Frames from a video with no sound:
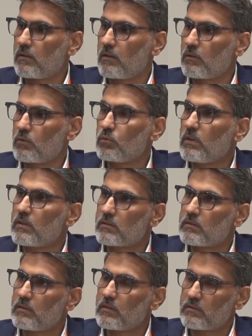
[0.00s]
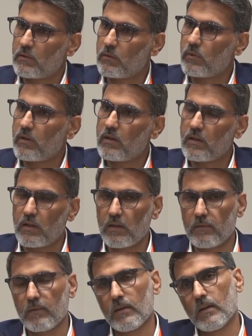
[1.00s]
to this theory
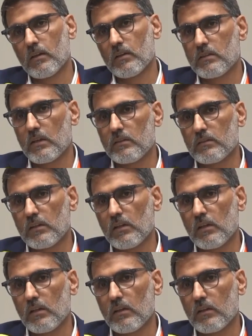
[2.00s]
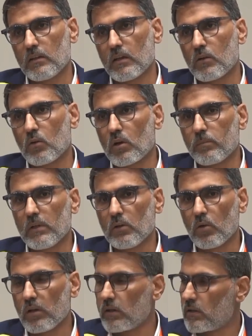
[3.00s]
that Gen Z cannot be
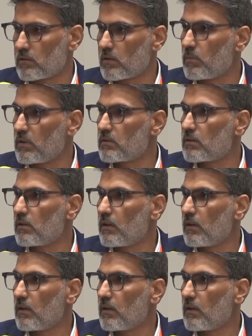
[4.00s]
loyal customers.